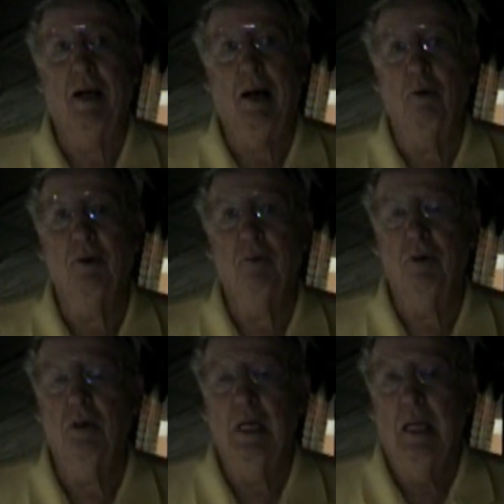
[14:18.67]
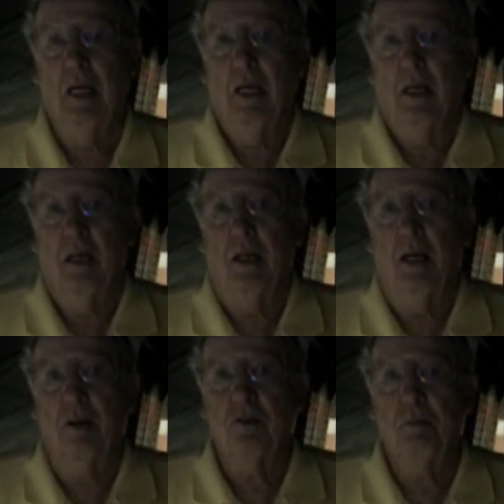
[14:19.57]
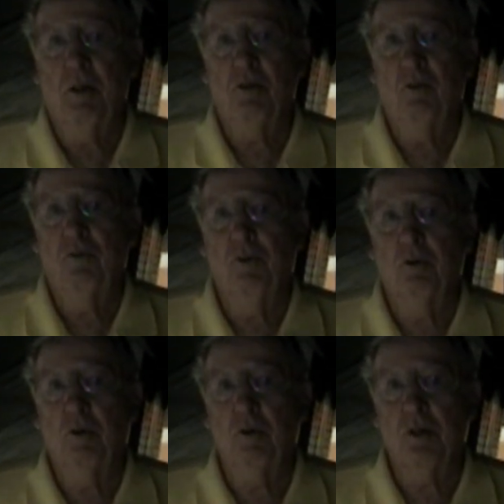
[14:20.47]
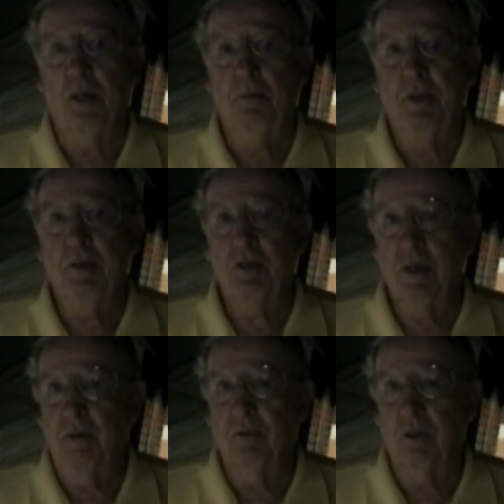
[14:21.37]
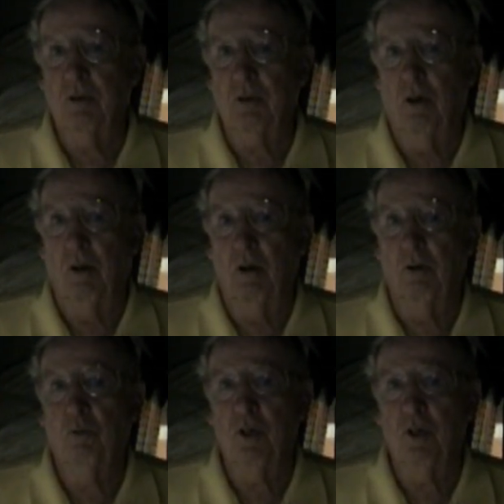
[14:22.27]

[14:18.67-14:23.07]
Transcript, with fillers: However, it has special fuel, JP7 it's called,